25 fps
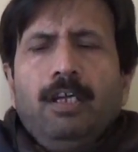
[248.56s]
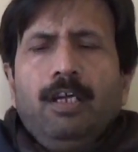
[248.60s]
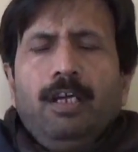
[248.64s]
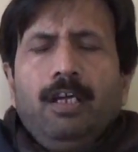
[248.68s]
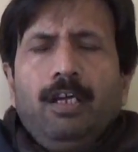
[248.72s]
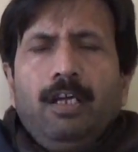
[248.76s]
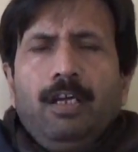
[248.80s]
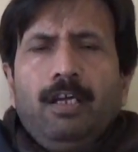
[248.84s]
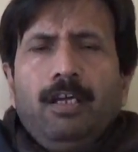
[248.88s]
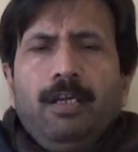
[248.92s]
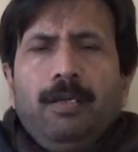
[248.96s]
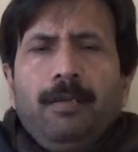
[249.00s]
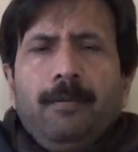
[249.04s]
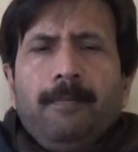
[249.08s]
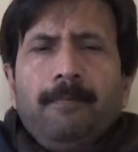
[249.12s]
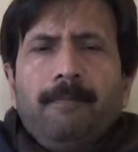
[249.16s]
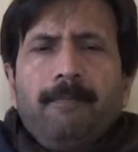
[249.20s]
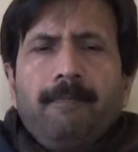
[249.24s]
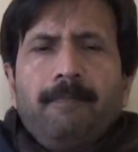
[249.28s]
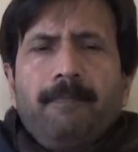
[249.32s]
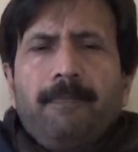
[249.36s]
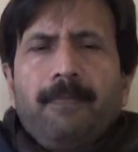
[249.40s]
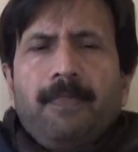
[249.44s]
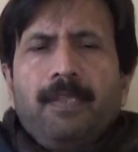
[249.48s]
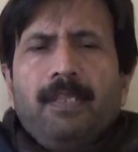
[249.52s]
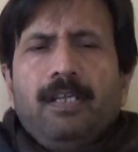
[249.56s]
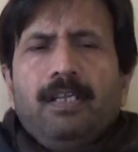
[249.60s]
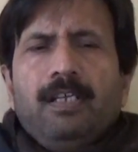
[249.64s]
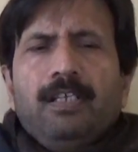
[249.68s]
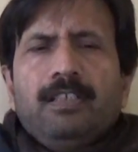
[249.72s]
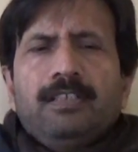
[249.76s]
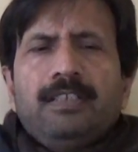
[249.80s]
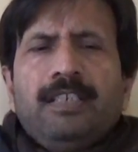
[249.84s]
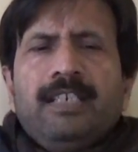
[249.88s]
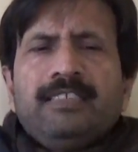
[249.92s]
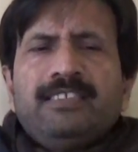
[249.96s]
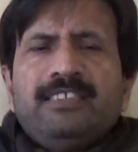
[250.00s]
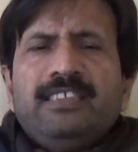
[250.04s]
know uh,
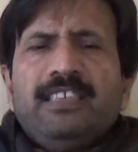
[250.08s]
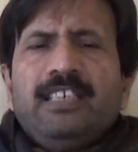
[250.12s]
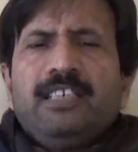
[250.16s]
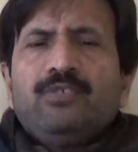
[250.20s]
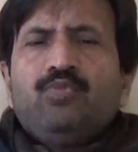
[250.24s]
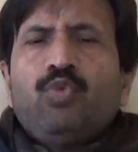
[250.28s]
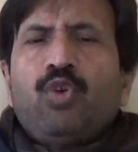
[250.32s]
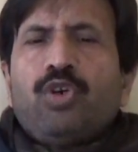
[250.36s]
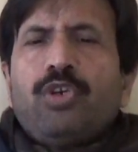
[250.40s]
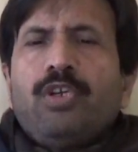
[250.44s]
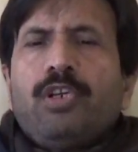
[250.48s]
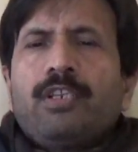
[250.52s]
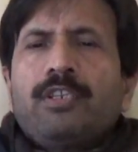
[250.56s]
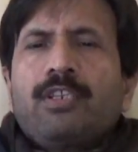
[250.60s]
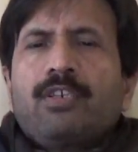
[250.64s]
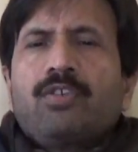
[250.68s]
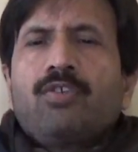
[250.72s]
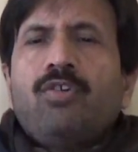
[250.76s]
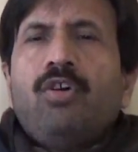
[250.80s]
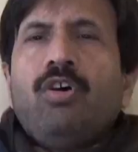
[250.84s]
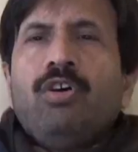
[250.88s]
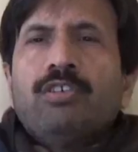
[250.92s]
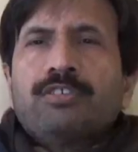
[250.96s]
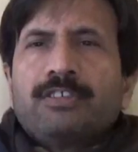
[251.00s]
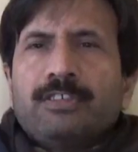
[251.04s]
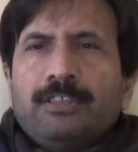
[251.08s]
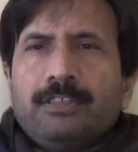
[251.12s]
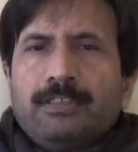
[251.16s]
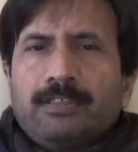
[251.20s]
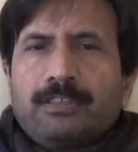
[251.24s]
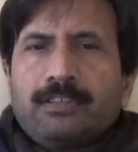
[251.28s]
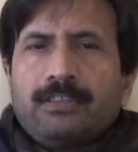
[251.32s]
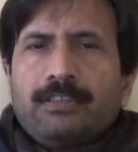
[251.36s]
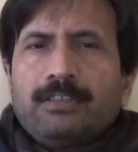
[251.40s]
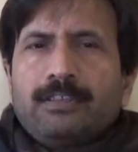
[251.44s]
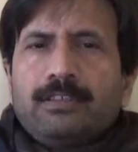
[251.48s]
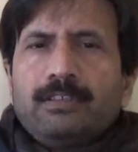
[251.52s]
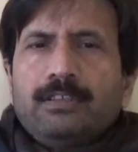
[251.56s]
the next thing is what are the
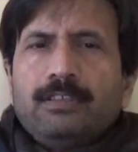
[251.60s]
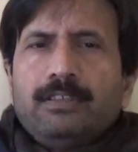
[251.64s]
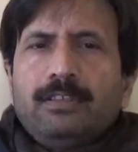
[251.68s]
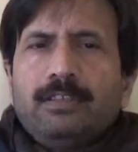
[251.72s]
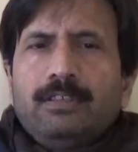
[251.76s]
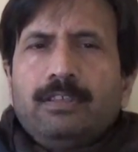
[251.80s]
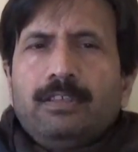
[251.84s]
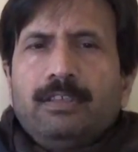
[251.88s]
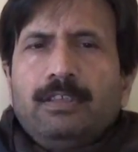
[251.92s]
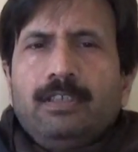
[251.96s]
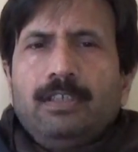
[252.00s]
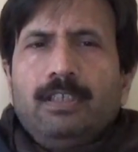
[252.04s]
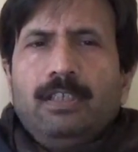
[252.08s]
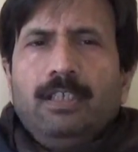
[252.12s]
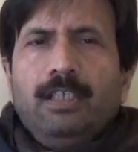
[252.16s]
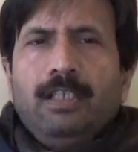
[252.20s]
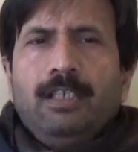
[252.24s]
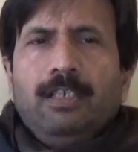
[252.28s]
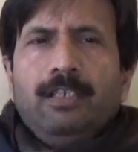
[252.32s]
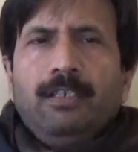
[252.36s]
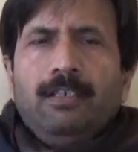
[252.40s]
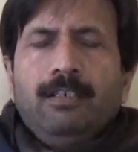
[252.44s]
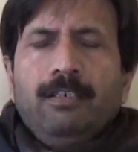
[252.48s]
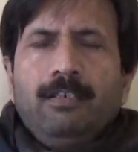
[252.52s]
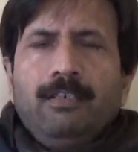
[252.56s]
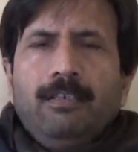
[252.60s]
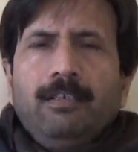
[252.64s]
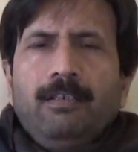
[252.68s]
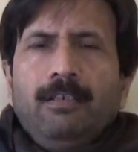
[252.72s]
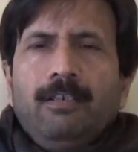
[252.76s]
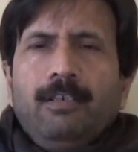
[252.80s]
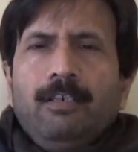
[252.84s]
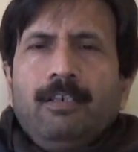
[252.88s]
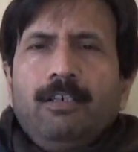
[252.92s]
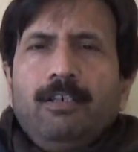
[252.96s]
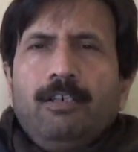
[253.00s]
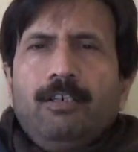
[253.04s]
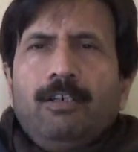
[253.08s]
causes and uh,
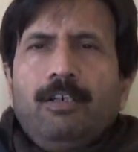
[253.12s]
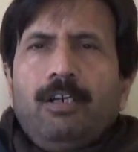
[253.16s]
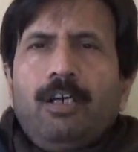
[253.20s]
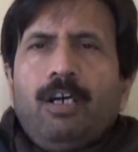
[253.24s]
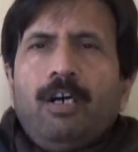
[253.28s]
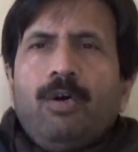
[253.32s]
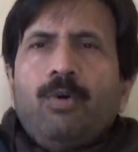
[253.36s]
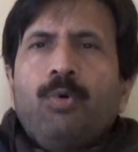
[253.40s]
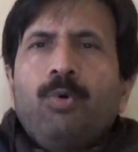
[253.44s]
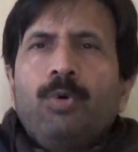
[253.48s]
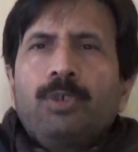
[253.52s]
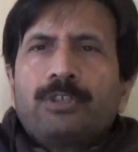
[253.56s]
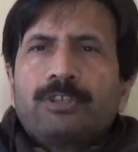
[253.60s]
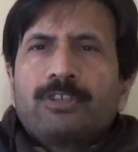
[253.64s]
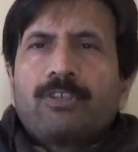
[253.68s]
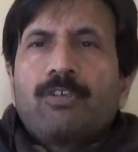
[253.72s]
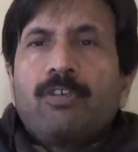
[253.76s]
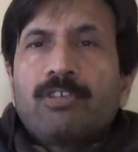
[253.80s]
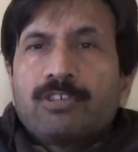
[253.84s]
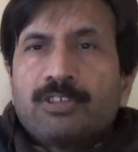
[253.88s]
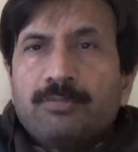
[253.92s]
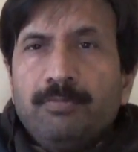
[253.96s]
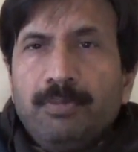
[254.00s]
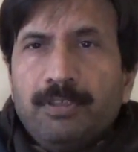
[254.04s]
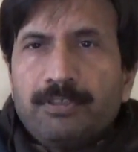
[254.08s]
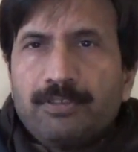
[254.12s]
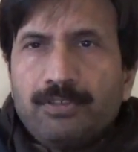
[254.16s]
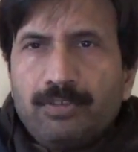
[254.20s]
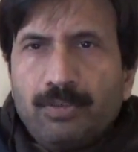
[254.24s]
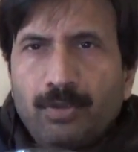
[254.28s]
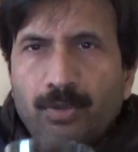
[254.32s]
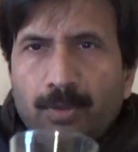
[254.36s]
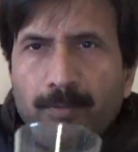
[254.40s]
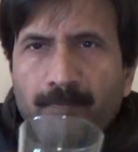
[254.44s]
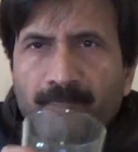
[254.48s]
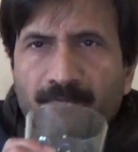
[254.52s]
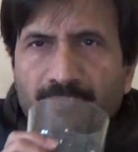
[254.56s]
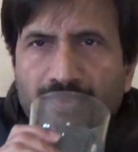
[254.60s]
how it transmits you
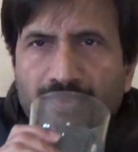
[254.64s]
know